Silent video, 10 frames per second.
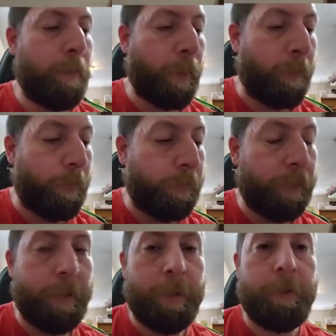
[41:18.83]
of purples
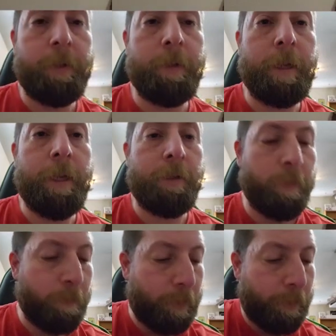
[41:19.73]
in this, in case
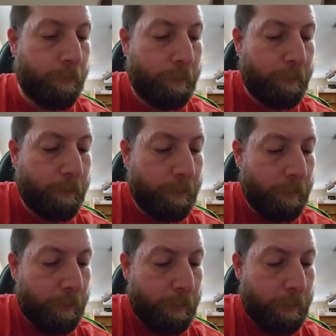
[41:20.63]
you're wondering.
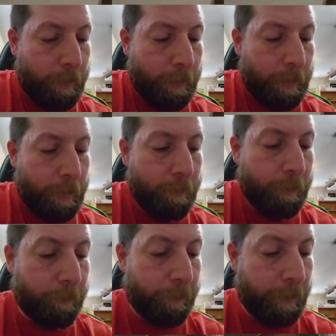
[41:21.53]
I know
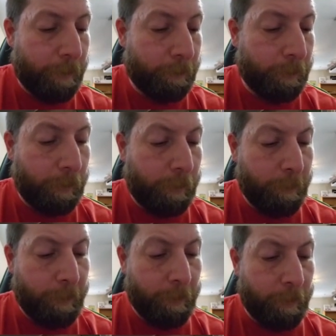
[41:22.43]
this video is a little
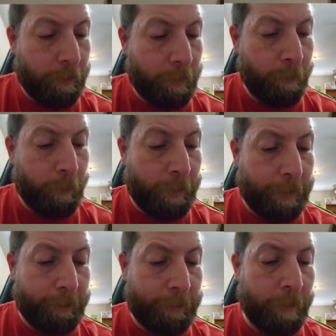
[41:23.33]
bit longer, but
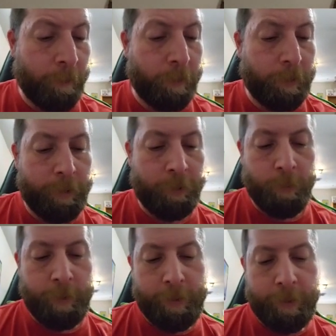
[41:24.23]
like I said, I'm really
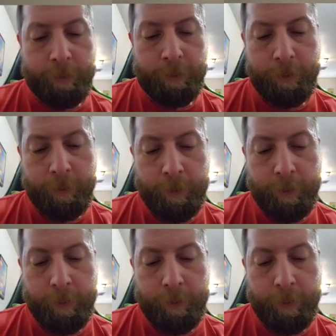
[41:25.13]
enjoying this.